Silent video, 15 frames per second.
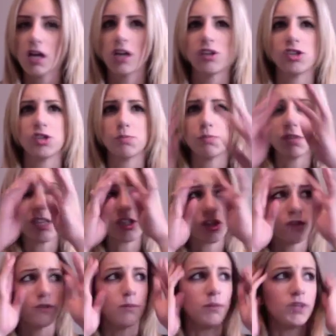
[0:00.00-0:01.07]
just bleach
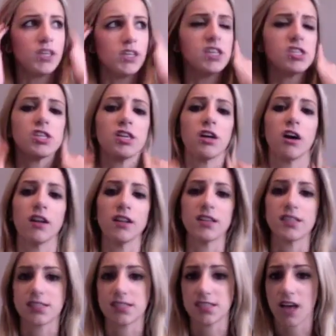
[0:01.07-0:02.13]
over bleach and all this
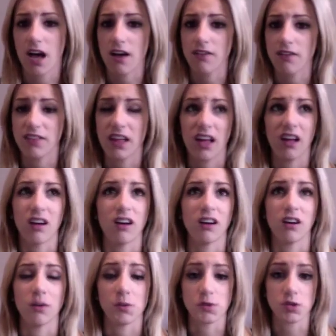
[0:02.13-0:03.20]
stuff that oh it
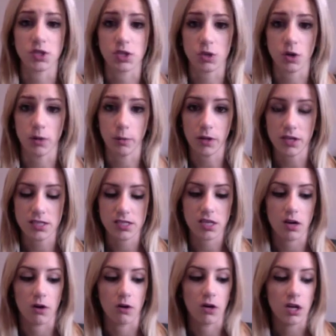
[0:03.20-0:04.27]
was just horrible
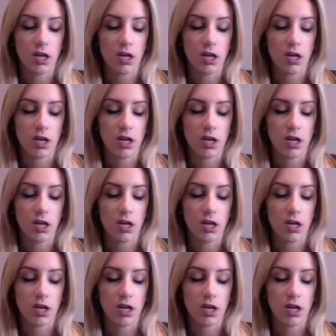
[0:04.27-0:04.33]
so